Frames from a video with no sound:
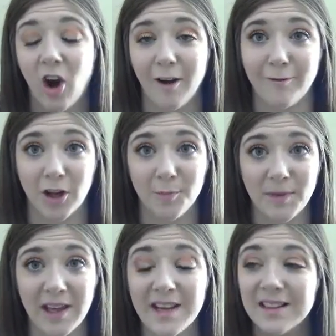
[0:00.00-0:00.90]
awful
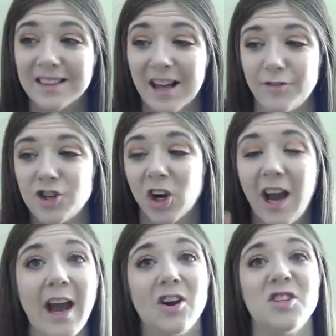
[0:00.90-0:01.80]
and it left your
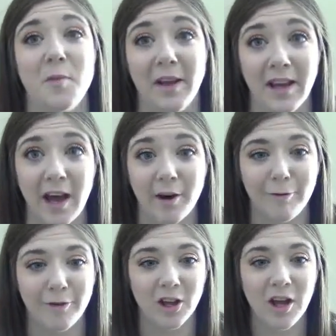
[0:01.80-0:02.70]
hair smelling god
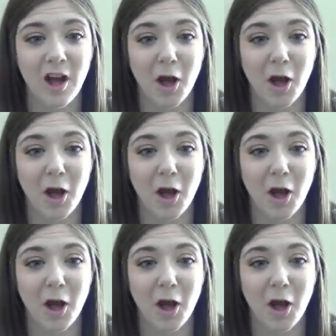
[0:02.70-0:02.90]
awful.